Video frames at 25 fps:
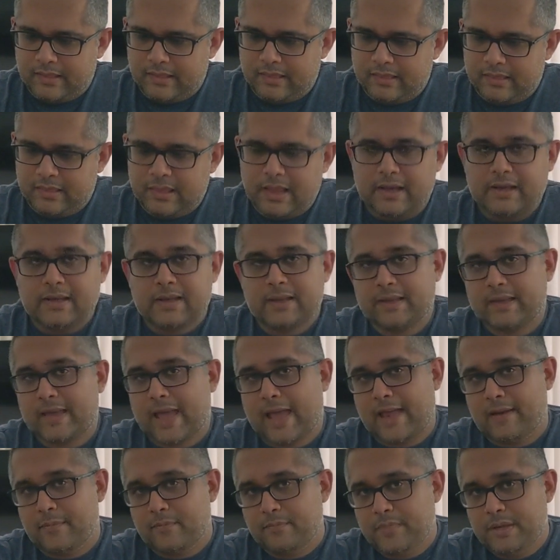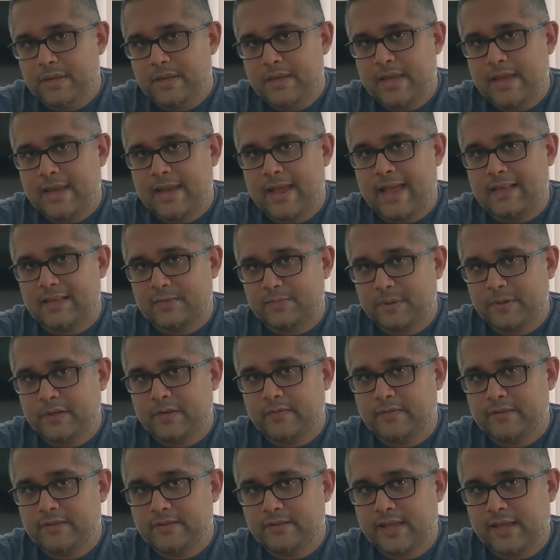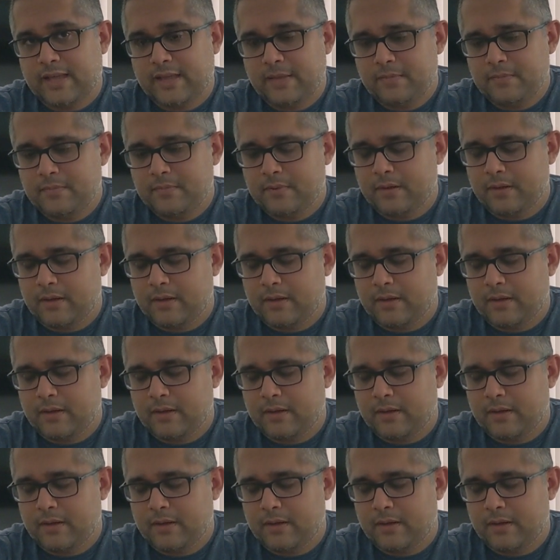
Luck can be an aspect of this game.